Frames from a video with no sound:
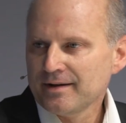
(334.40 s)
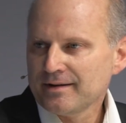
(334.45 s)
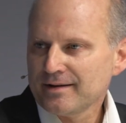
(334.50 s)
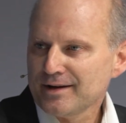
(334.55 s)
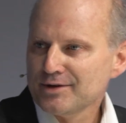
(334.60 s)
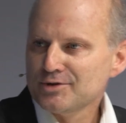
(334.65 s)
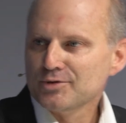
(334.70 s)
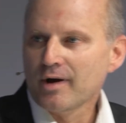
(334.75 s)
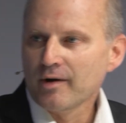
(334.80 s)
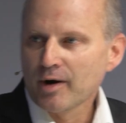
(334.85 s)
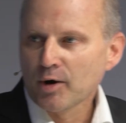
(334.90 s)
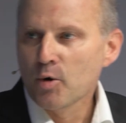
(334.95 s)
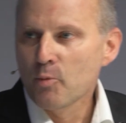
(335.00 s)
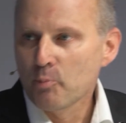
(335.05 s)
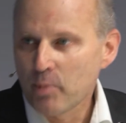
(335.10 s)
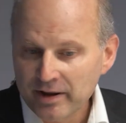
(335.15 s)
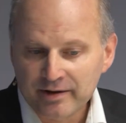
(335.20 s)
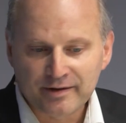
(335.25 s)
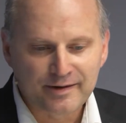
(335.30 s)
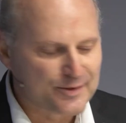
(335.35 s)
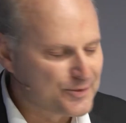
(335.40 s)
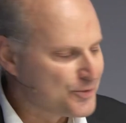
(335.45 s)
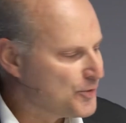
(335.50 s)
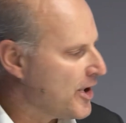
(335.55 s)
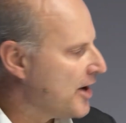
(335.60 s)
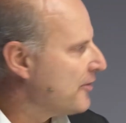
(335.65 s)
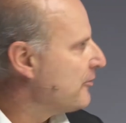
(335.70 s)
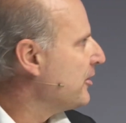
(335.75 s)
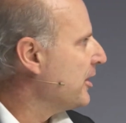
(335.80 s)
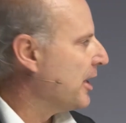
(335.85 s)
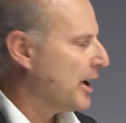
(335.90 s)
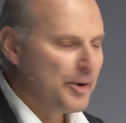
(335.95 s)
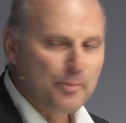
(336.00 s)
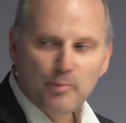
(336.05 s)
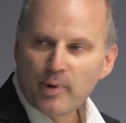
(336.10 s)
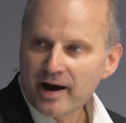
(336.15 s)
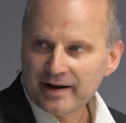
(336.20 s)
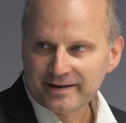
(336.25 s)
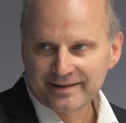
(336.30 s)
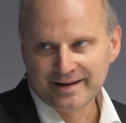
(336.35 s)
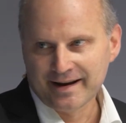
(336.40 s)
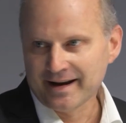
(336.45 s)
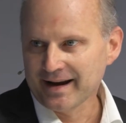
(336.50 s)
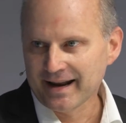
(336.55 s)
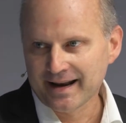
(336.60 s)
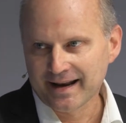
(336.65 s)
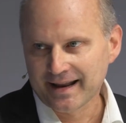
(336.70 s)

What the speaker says: to our competitor is to have a partner